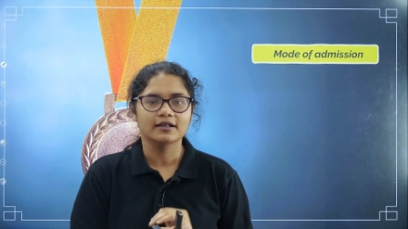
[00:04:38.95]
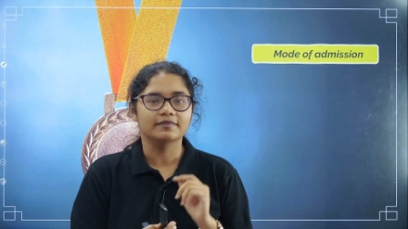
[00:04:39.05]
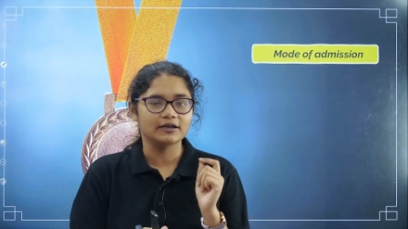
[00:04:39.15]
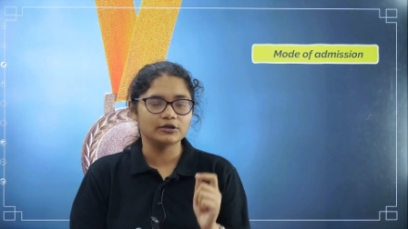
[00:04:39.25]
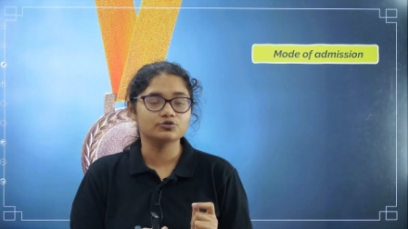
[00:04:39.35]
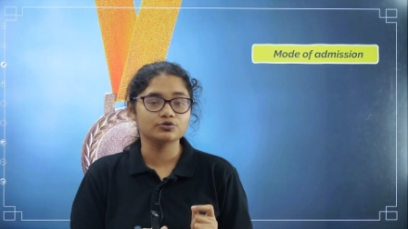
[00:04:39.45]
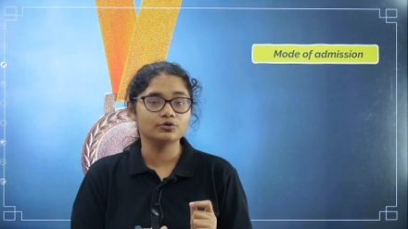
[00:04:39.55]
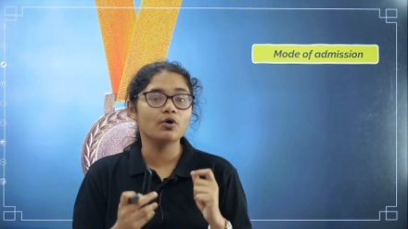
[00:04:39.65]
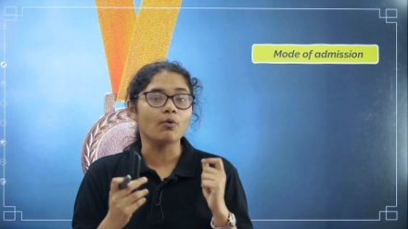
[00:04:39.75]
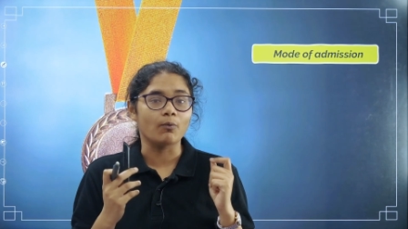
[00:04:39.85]
then you should
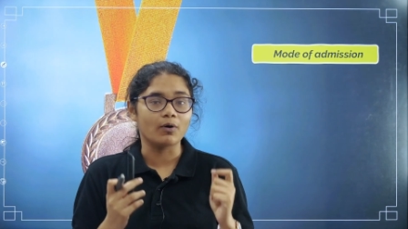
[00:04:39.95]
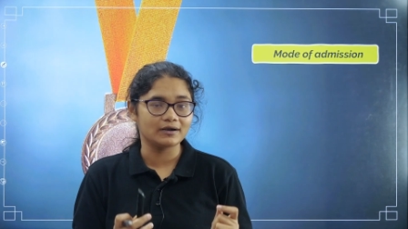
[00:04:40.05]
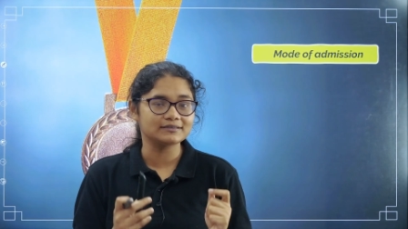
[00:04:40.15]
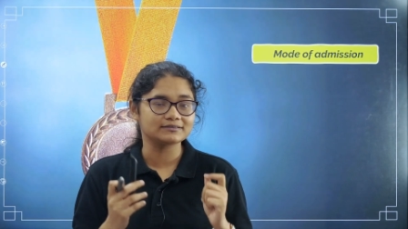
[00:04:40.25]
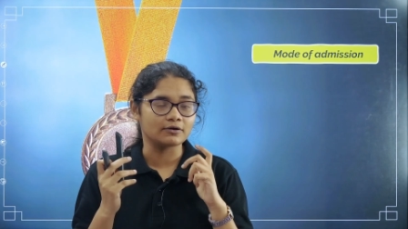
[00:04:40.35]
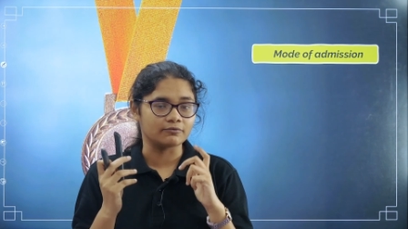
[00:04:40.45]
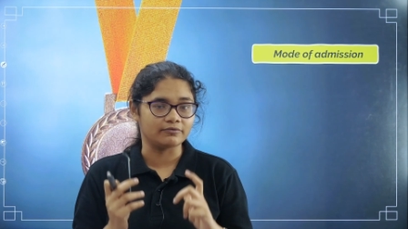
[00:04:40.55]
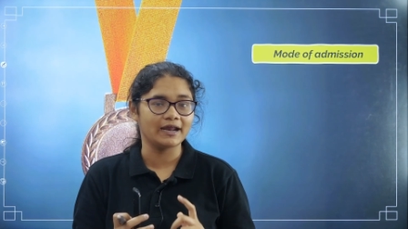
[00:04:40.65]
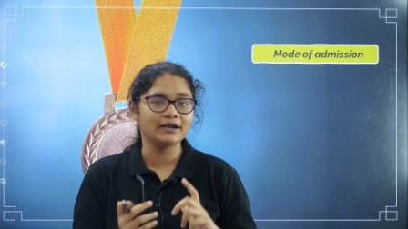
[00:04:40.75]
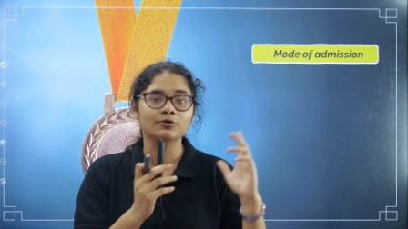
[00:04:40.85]
know what is the
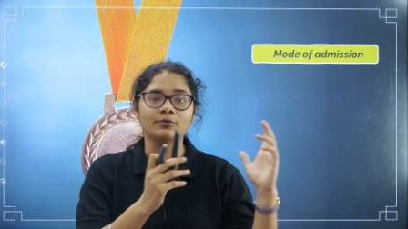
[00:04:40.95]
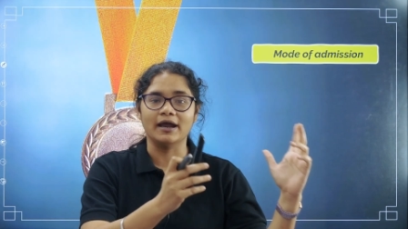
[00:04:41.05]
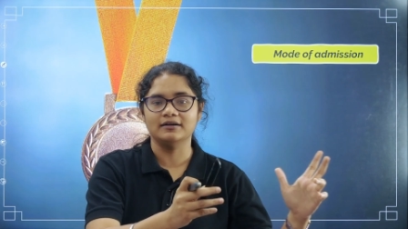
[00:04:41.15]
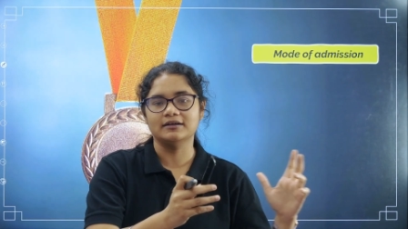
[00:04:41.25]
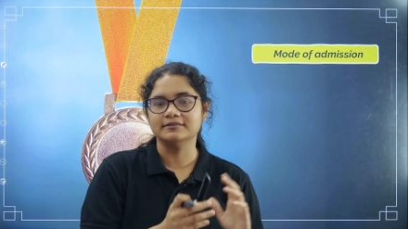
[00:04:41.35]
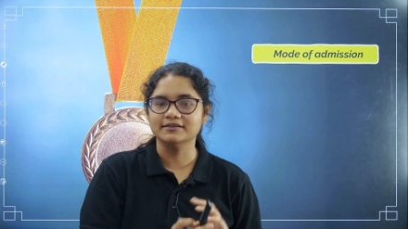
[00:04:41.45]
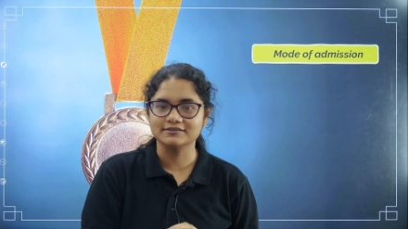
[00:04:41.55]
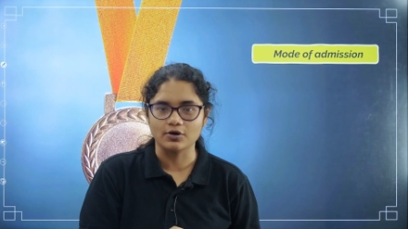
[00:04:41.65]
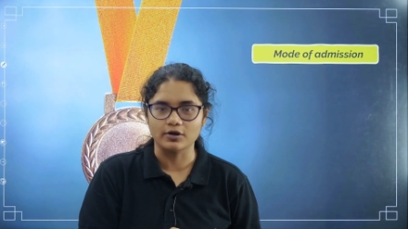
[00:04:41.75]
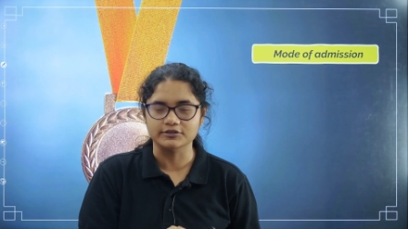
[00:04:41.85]
way to enter
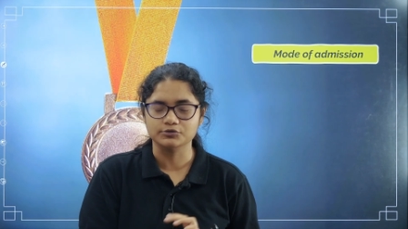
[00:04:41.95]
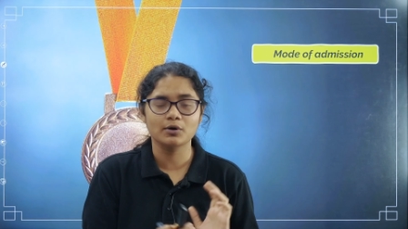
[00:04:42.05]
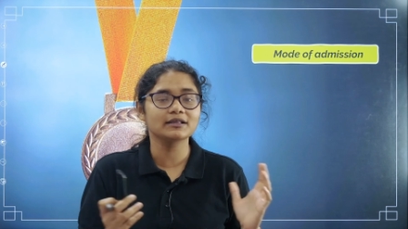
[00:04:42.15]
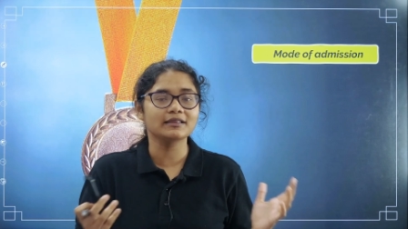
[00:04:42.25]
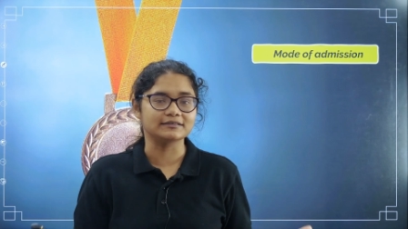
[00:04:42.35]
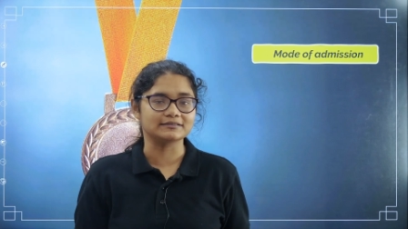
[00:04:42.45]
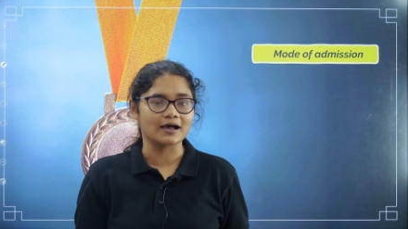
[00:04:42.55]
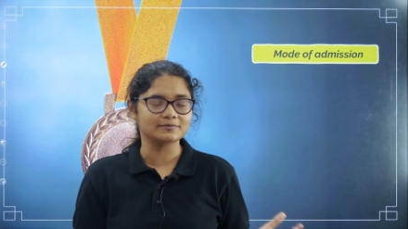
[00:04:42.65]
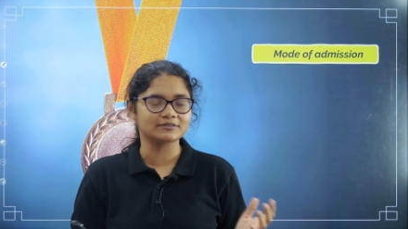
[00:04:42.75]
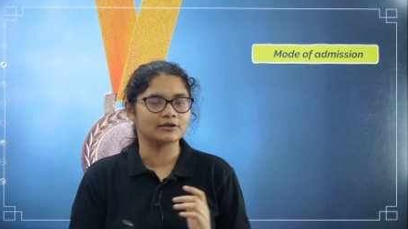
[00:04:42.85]
this college what are the
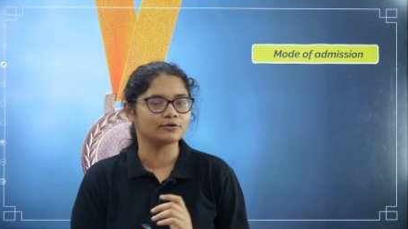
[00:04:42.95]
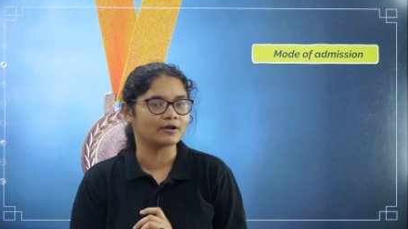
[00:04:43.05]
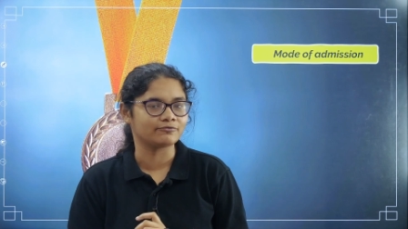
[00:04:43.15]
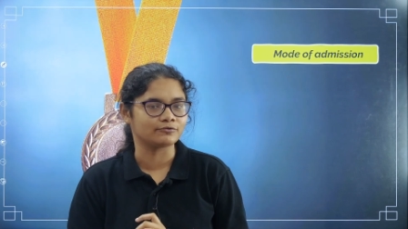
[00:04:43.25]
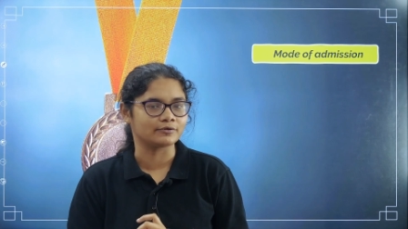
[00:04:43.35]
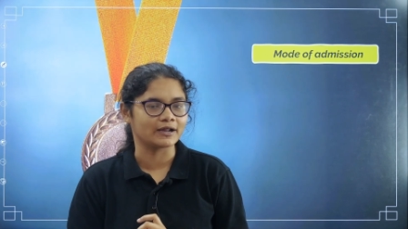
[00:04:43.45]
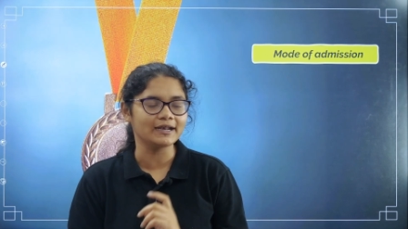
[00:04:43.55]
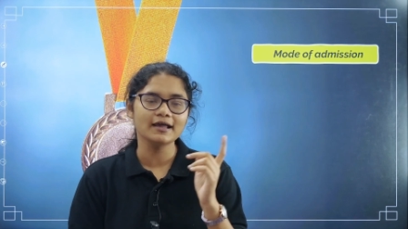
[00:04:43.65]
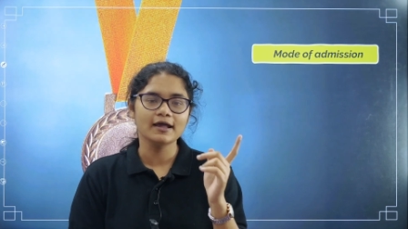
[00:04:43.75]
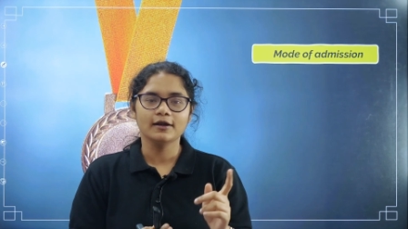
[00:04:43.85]
exams that you have to write